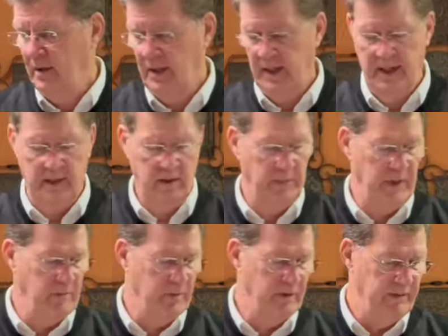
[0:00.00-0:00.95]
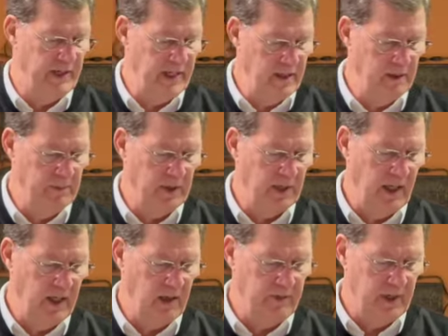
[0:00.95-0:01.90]
And the people of Edom, the
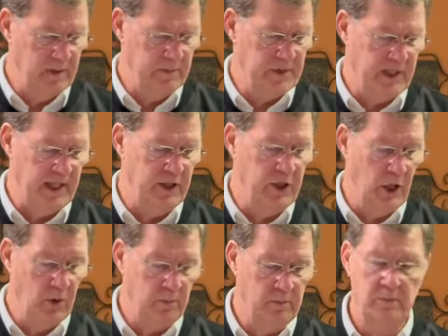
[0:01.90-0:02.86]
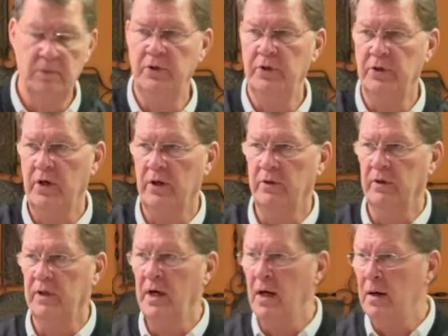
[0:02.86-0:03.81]
king of Edom said, nope, you're not going
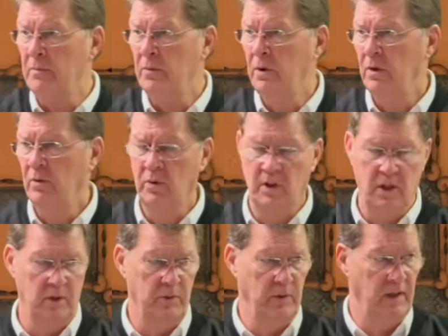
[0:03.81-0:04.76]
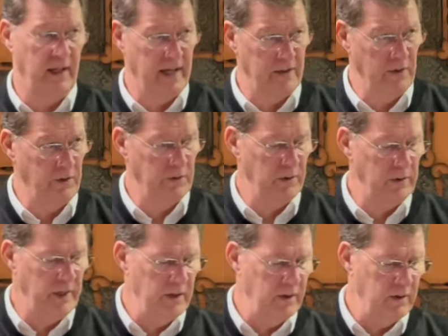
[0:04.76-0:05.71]
to come. We're not going to allow you through
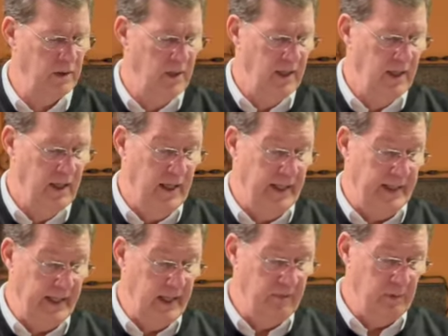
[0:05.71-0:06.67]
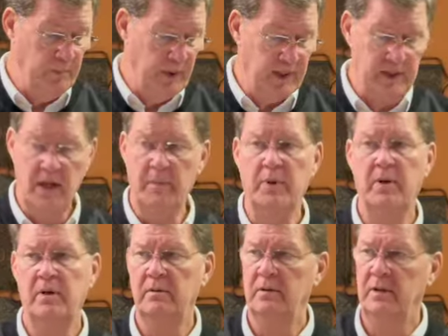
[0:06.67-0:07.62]
here. And they even picked up
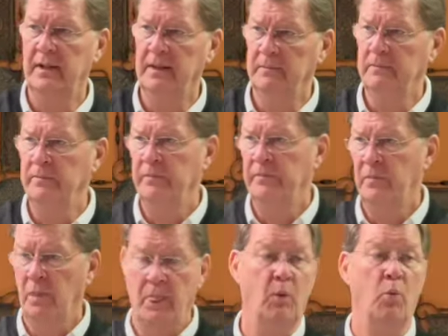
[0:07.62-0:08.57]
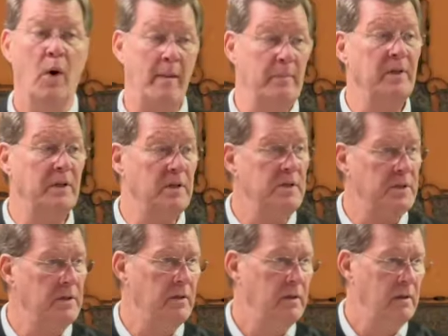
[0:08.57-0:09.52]

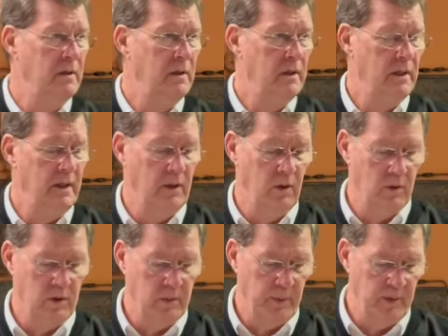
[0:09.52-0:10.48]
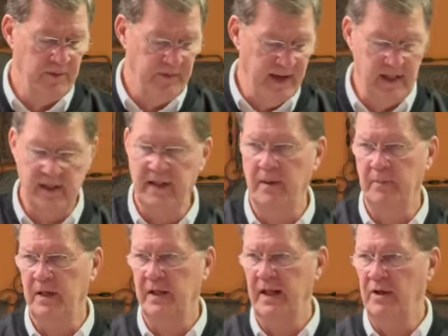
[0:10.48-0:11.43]
weapons in order to prevent them,
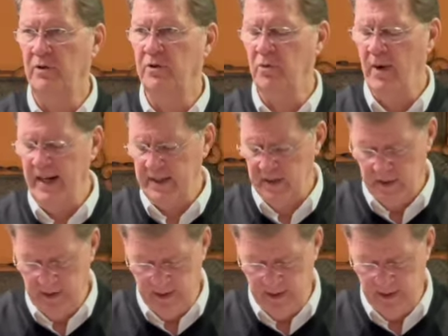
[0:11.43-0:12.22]
and they threatened